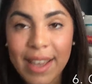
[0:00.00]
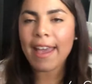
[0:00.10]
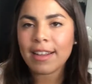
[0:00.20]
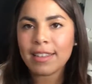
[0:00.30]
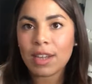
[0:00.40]

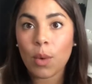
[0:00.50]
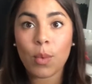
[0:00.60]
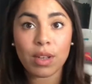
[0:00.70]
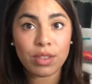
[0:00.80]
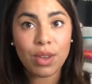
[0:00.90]
And
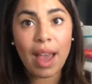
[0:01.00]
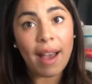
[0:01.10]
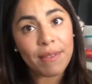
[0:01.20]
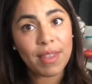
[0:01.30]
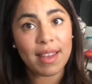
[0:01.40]
once you
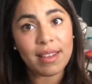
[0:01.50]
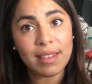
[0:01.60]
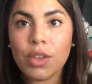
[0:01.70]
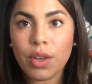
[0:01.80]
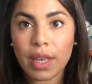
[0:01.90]
have
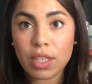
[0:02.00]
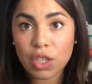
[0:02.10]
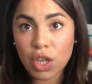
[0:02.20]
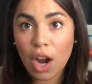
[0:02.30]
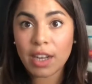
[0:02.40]
this, you can
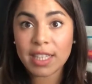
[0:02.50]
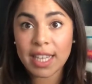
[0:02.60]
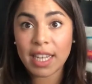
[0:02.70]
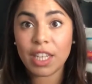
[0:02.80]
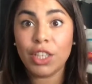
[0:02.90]
start
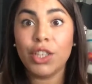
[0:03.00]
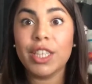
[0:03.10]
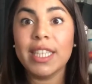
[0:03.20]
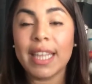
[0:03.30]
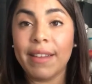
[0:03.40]
sending your
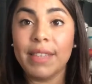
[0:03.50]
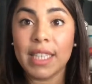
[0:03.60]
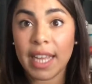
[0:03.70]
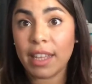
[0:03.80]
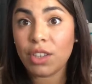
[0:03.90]
save the
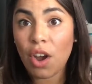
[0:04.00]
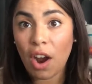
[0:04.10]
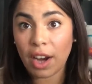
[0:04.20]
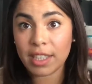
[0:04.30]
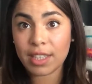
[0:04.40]
date
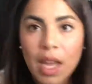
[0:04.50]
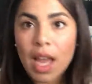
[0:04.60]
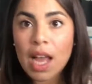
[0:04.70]
cards.